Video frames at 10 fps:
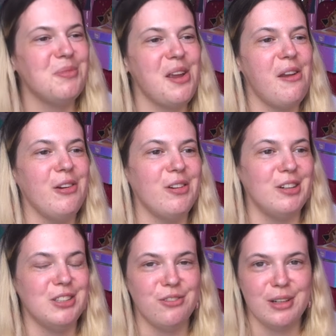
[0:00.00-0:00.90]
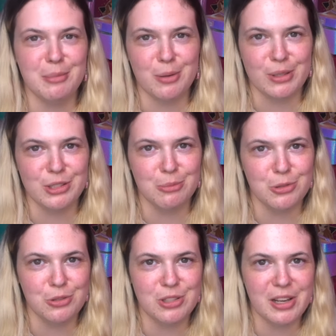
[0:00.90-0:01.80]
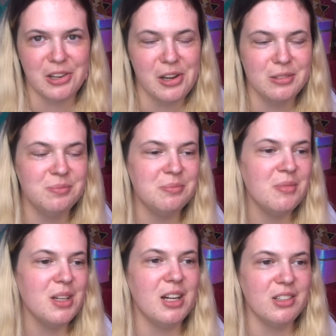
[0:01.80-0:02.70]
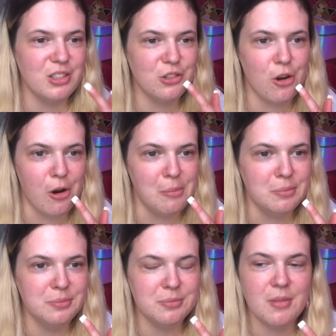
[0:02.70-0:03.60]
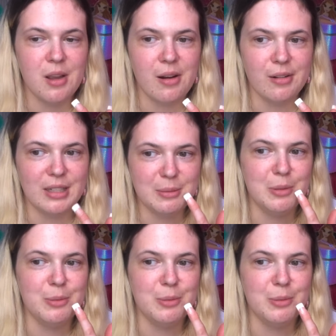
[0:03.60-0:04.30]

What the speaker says: you know guys, I've had my wisdom tooth taken out, and this gum, I've had